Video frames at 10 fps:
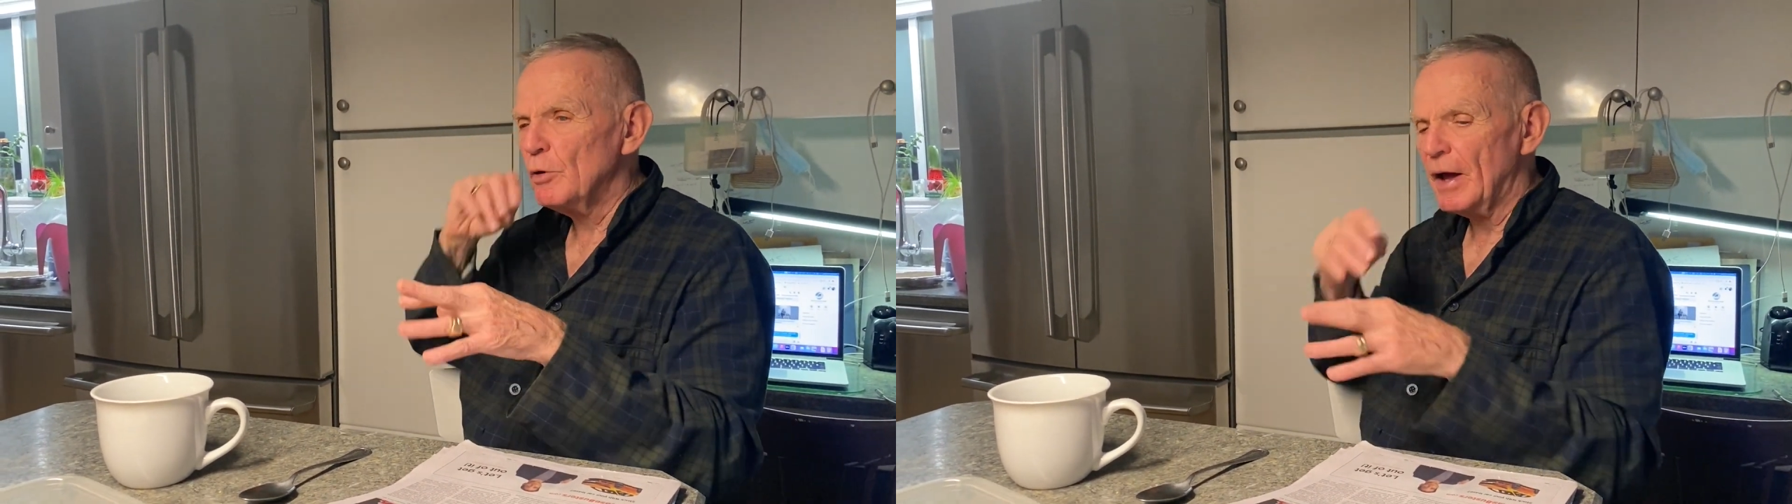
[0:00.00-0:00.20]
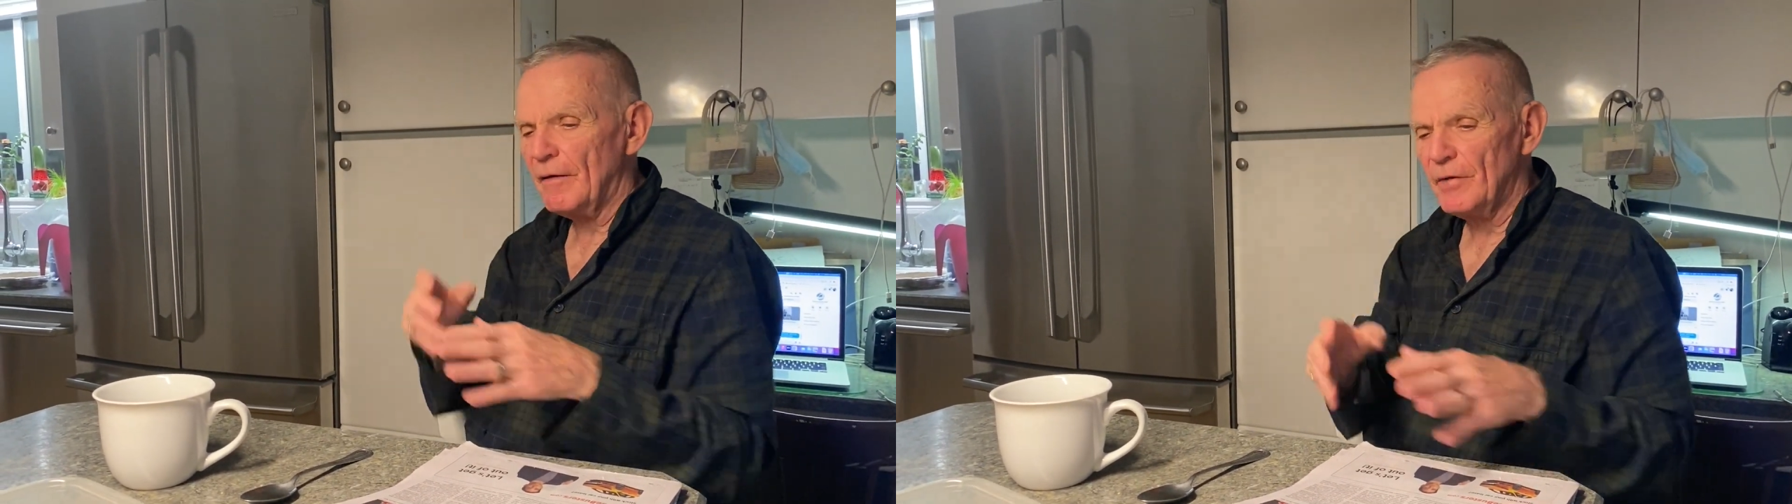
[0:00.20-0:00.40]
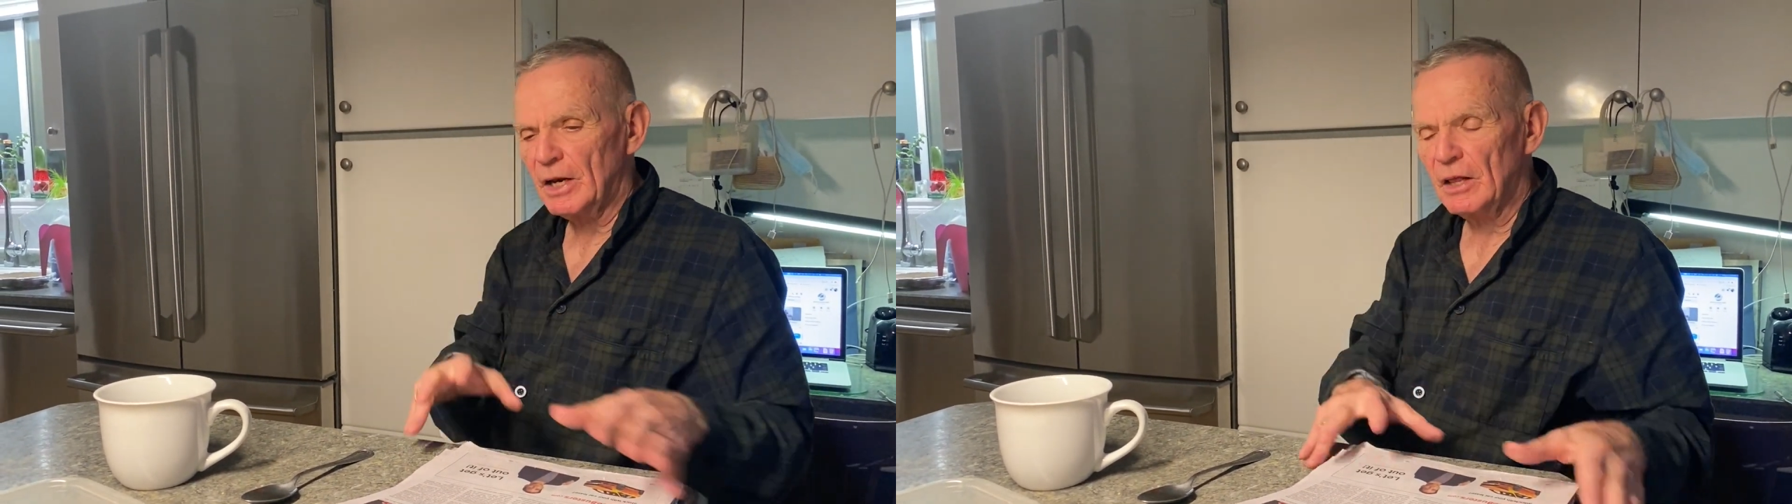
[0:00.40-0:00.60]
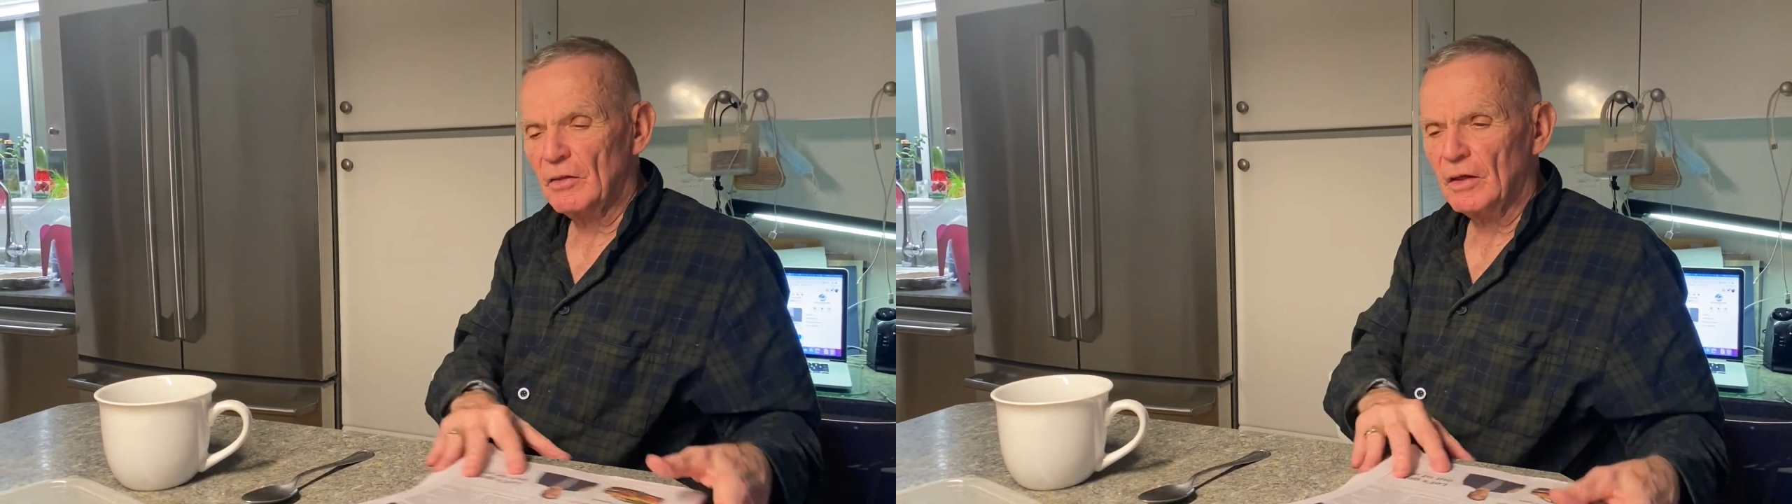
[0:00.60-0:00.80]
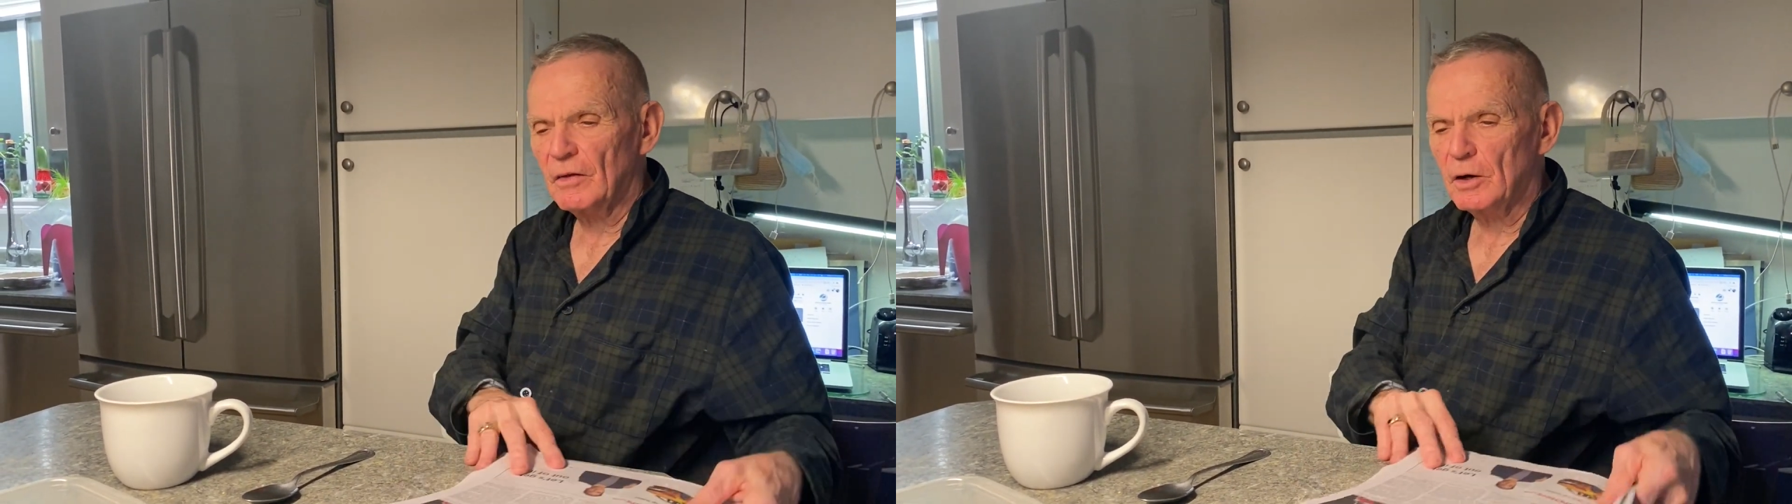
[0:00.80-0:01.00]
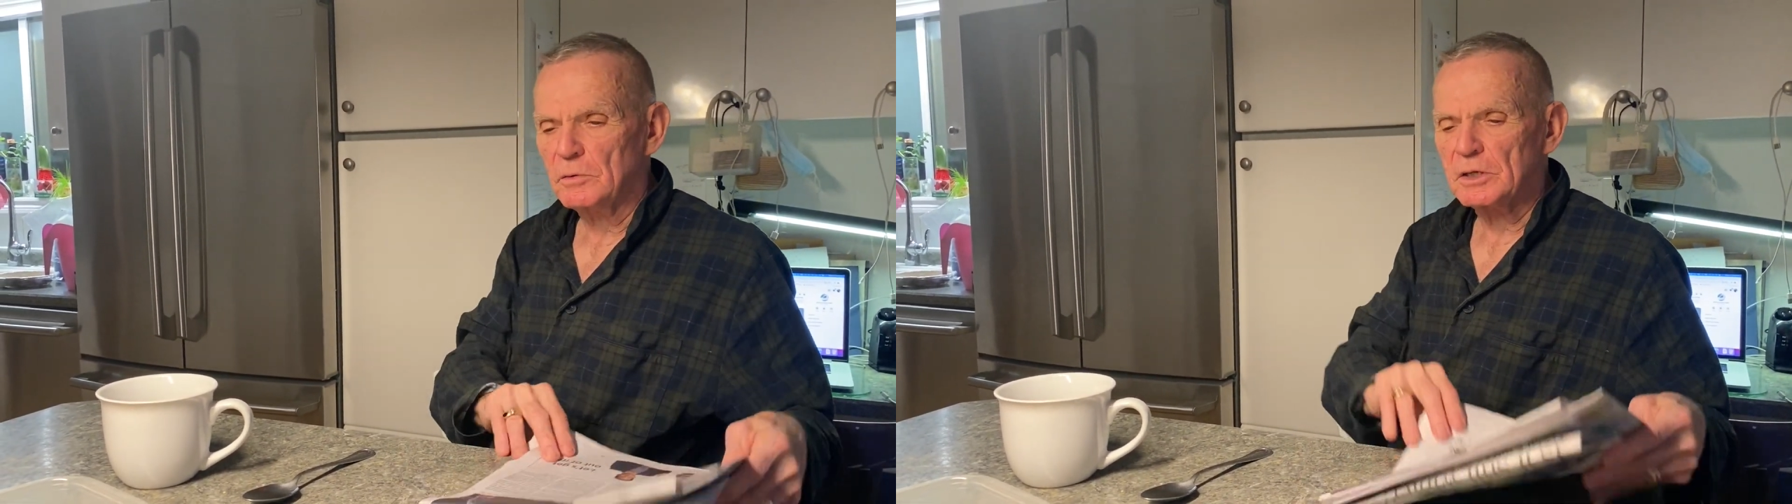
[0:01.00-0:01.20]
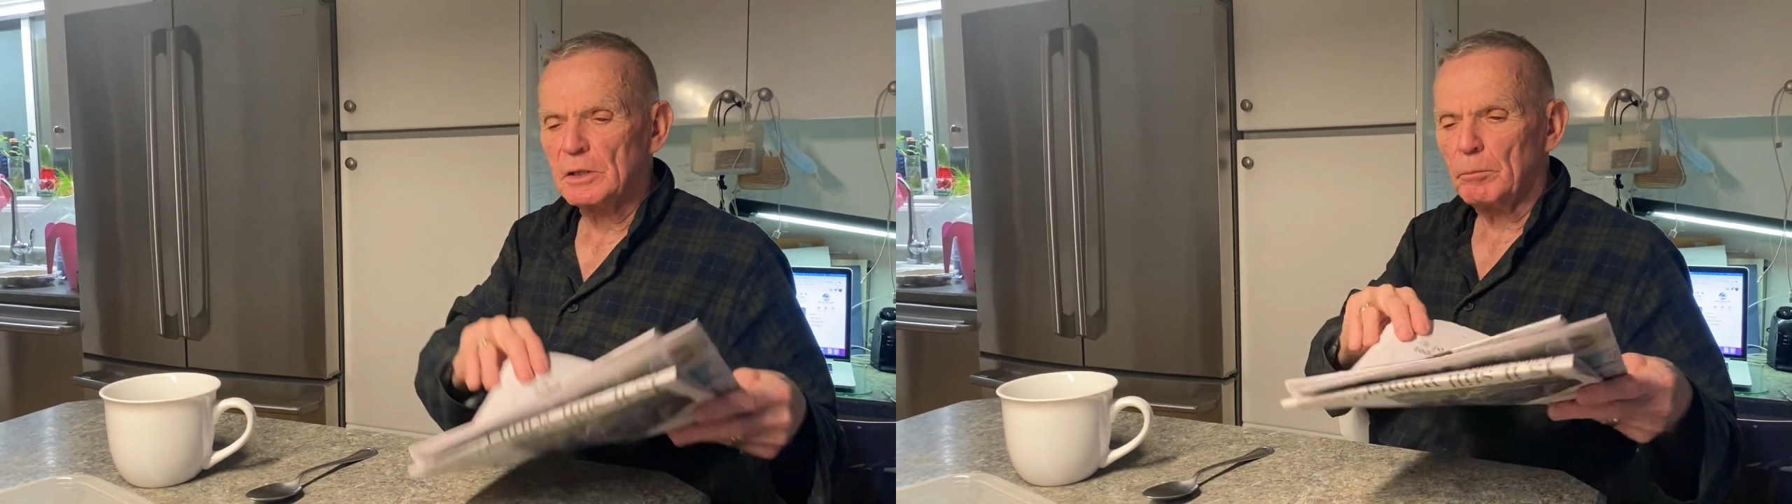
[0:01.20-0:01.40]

have anything that goes in the